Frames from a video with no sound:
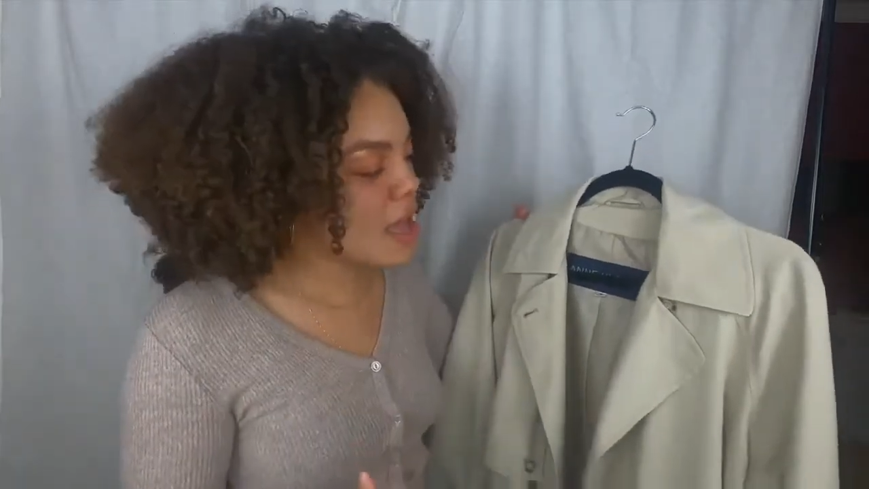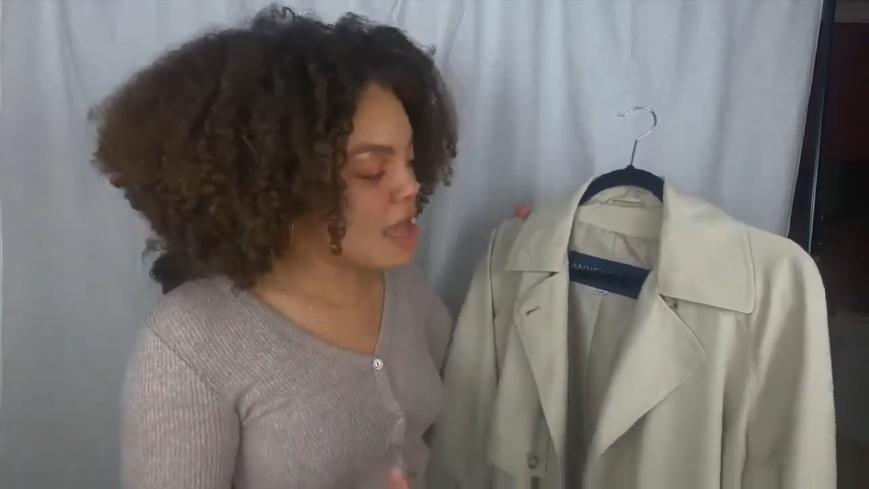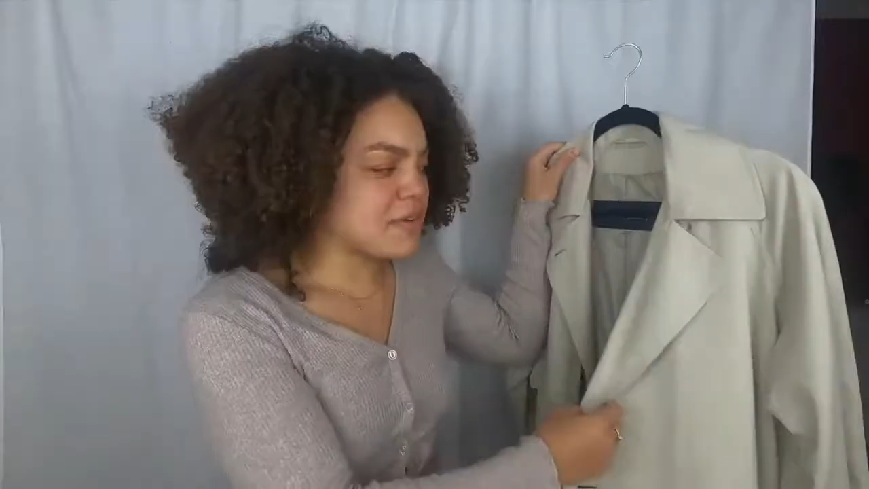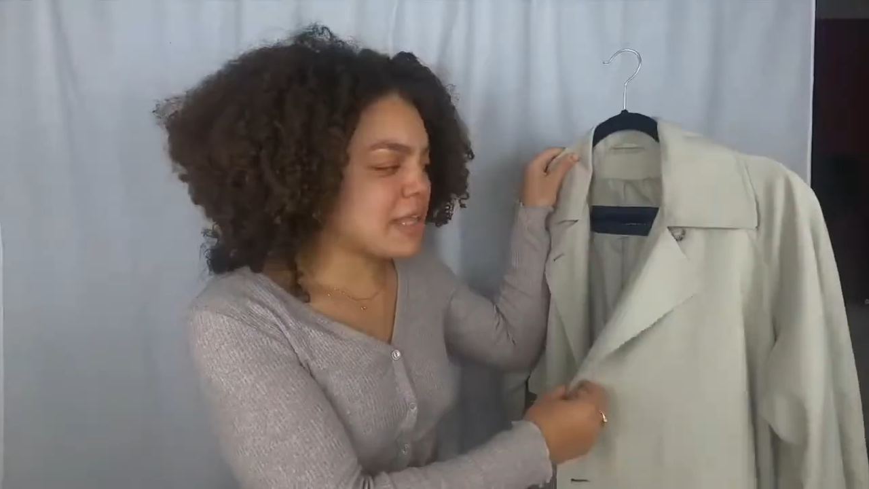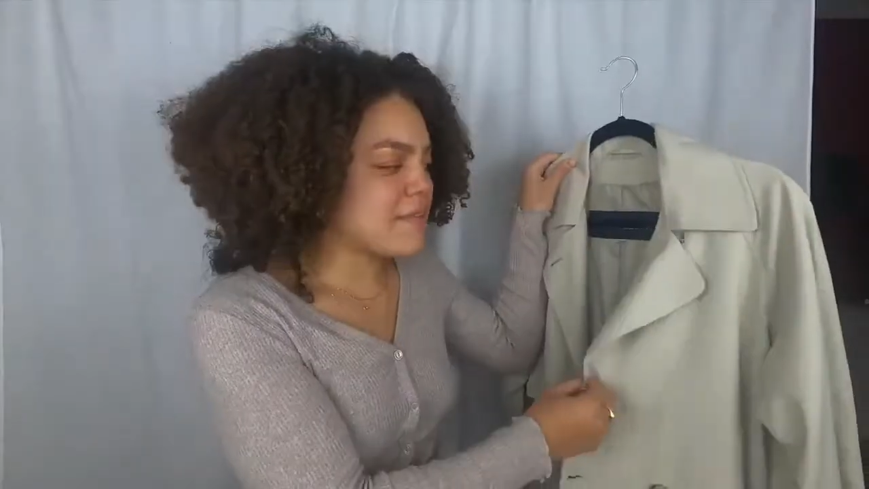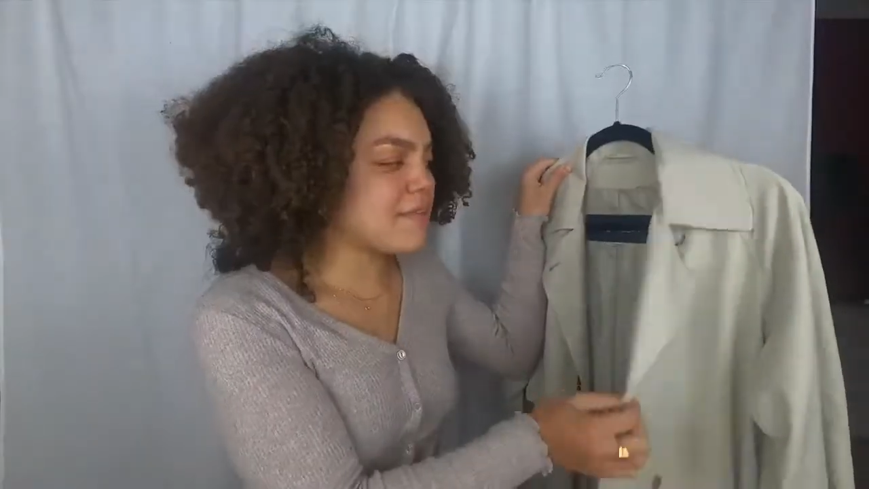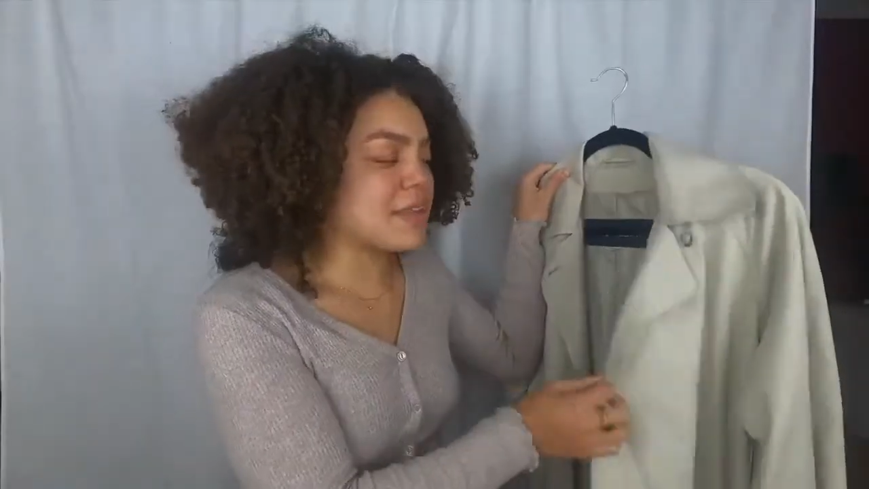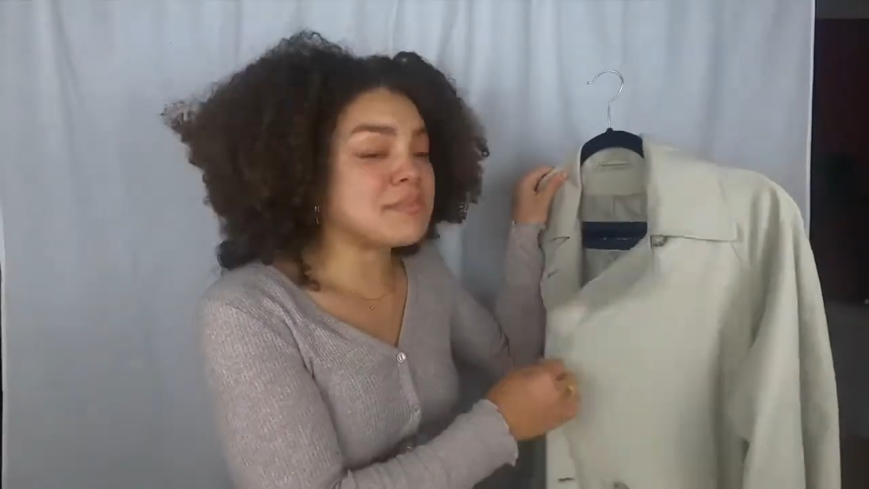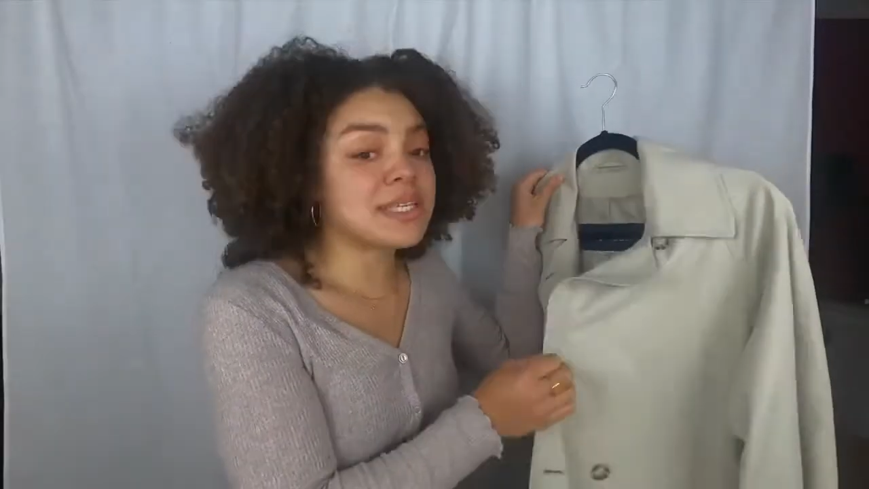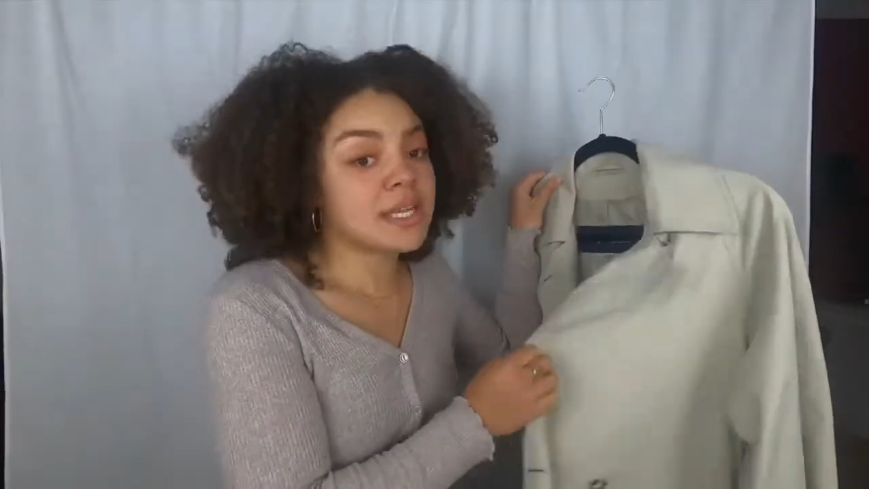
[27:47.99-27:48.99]
It's really
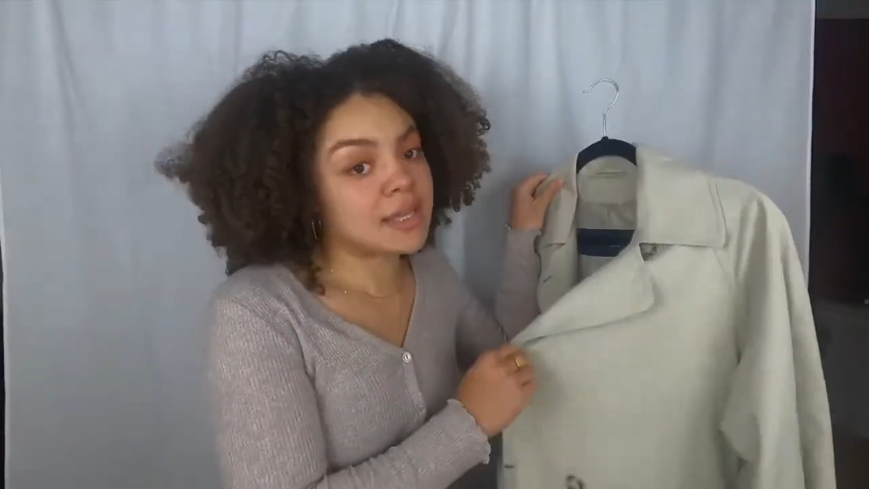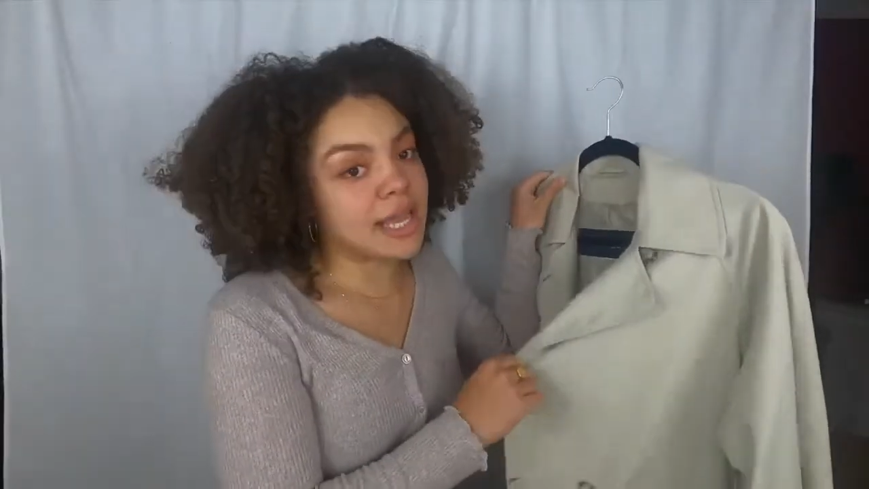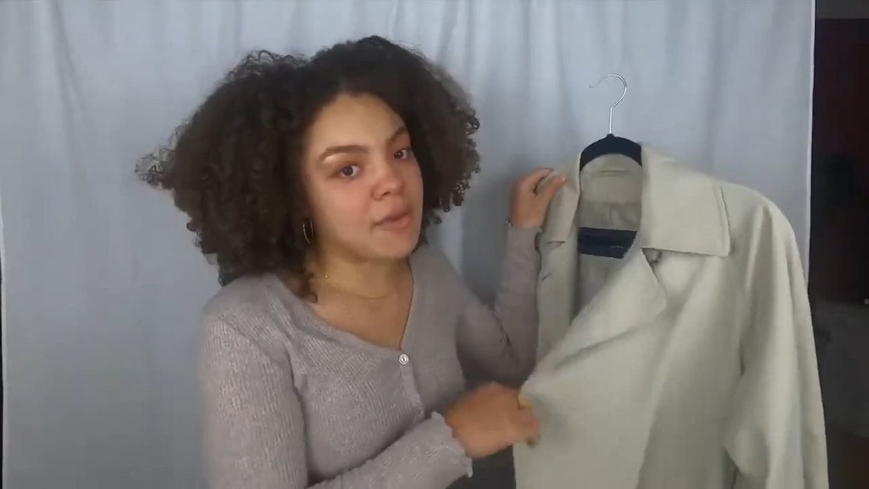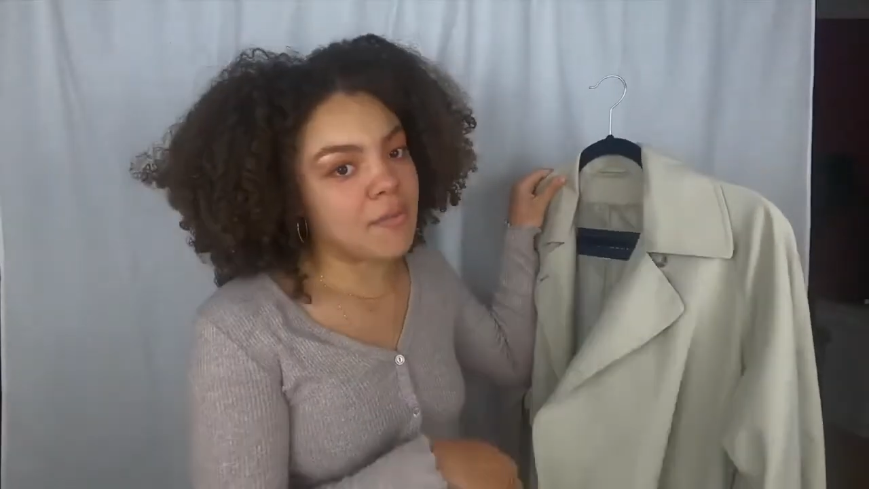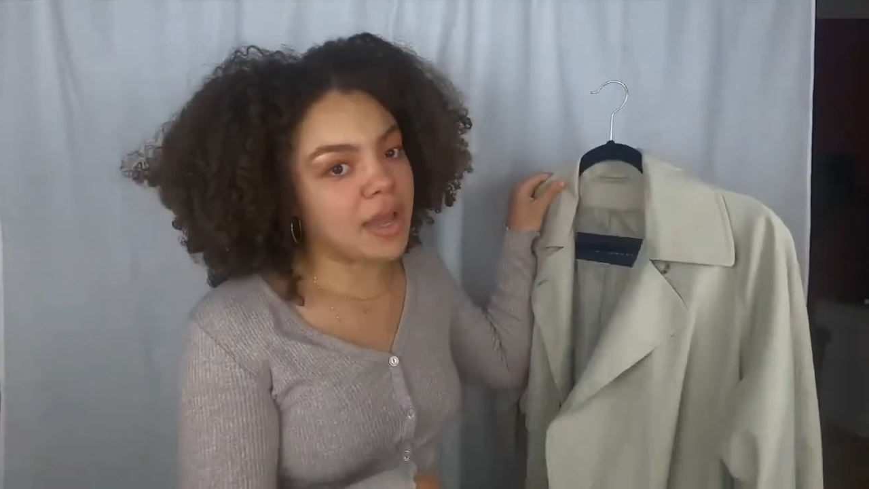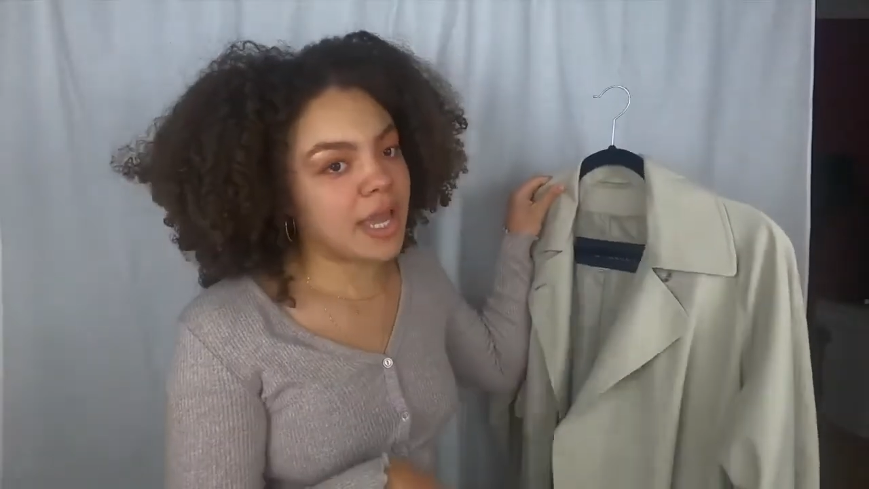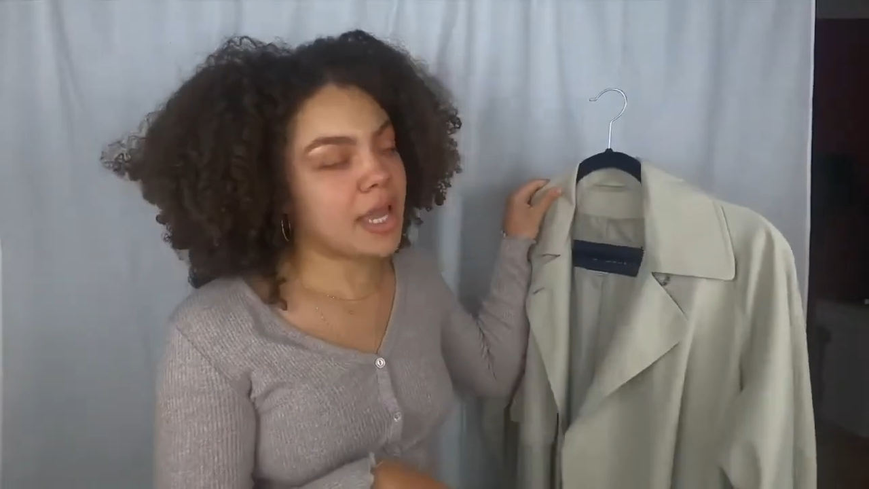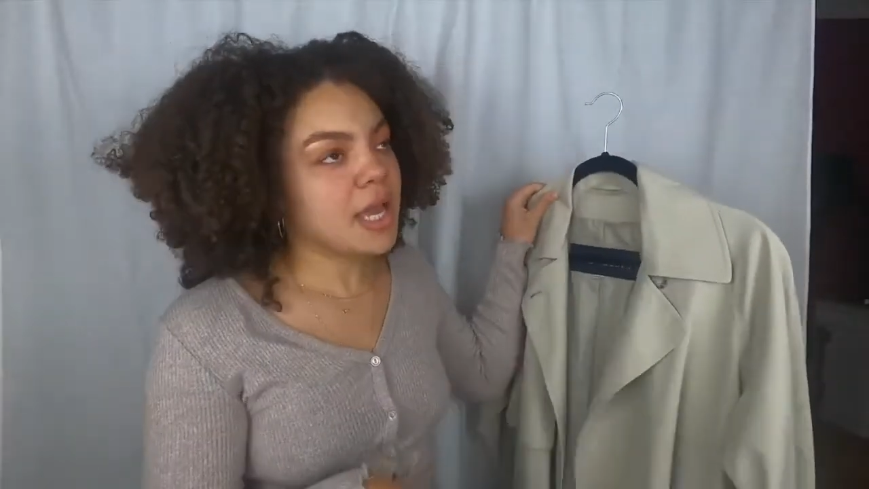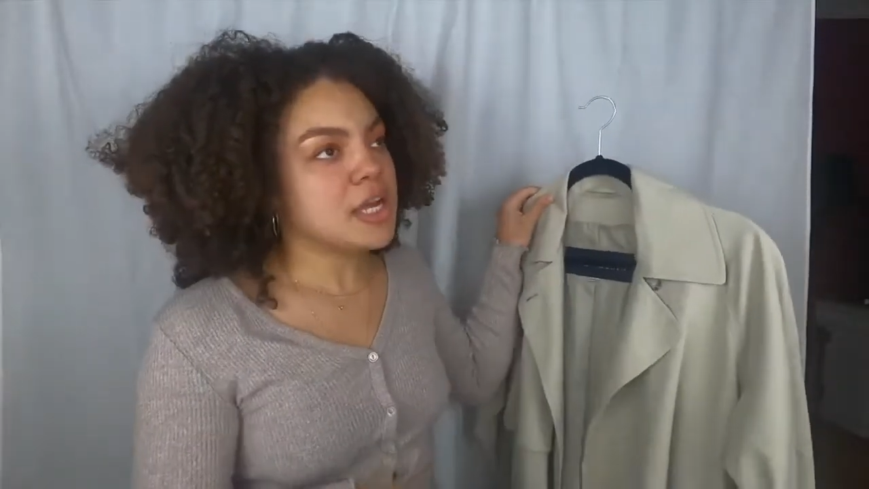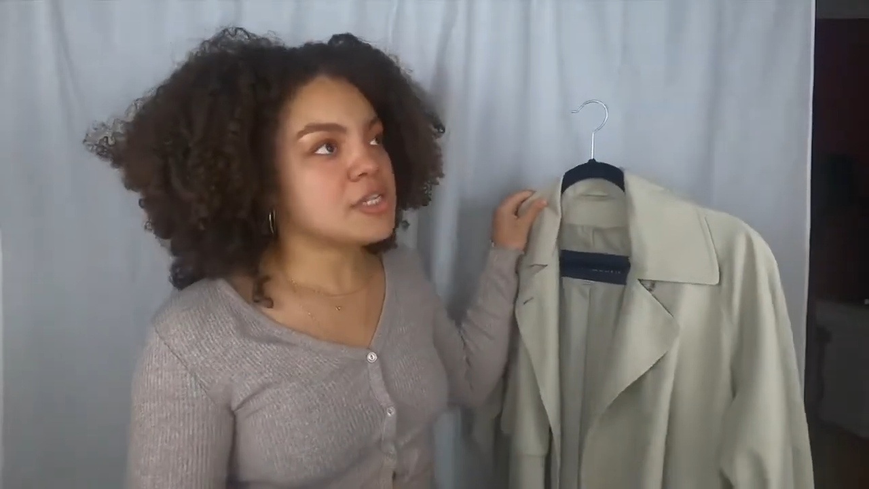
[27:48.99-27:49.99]
flimsy and lightweight.